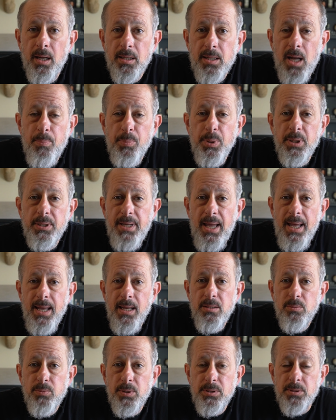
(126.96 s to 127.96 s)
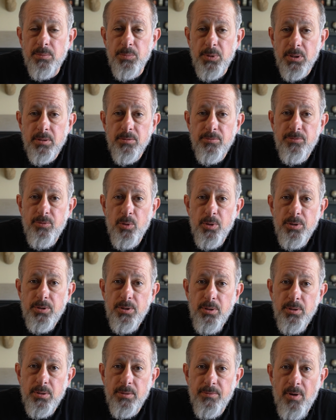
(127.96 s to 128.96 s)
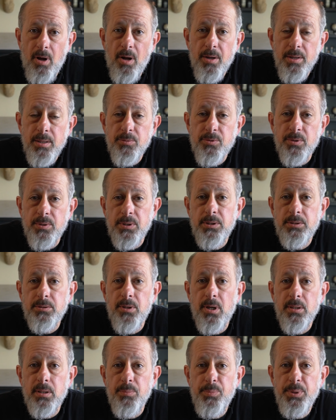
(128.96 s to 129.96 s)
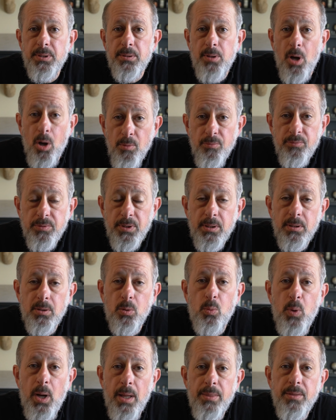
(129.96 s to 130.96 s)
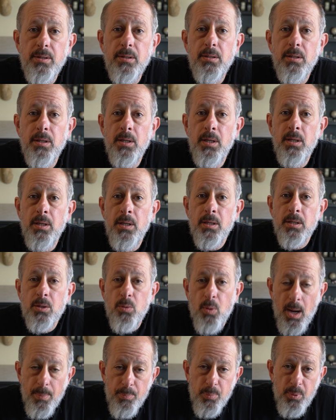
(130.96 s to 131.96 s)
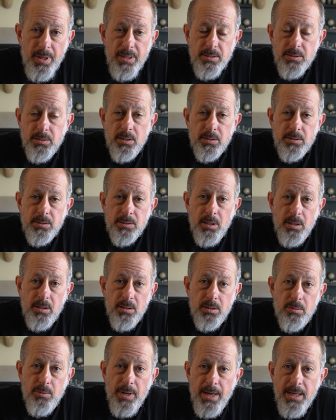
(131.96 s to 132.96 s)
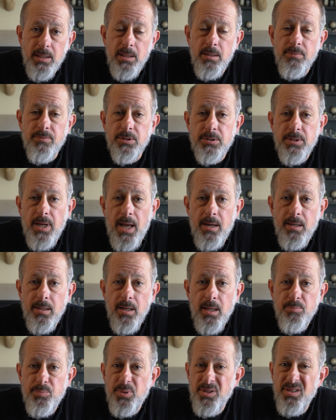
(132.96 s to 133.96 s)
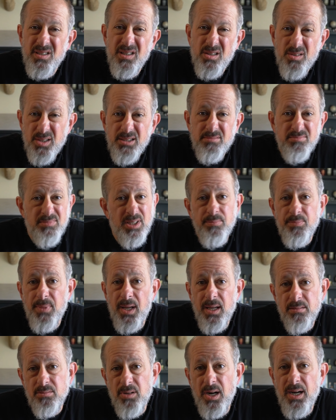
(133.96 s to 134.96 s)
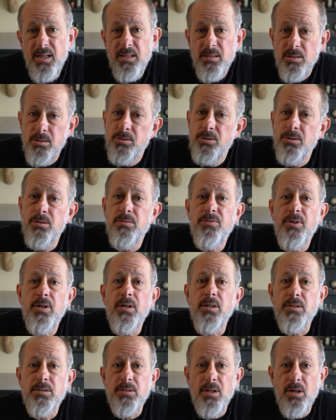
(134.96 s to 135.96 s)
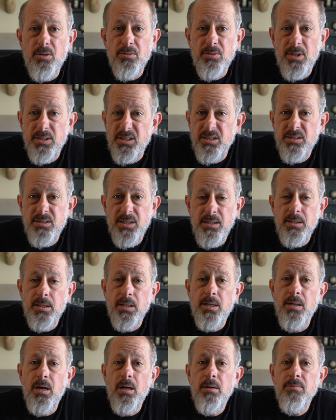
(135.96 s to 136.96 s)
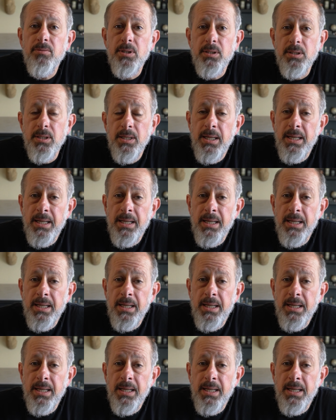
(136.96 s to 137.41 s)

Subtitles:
couple of days, which I'm looking forward to. The volume's really starting to build. Hopefully the weather cooperates. Looks a little rainy for Saturday, but you know what? It might rain on June 1st, so I just need to get over it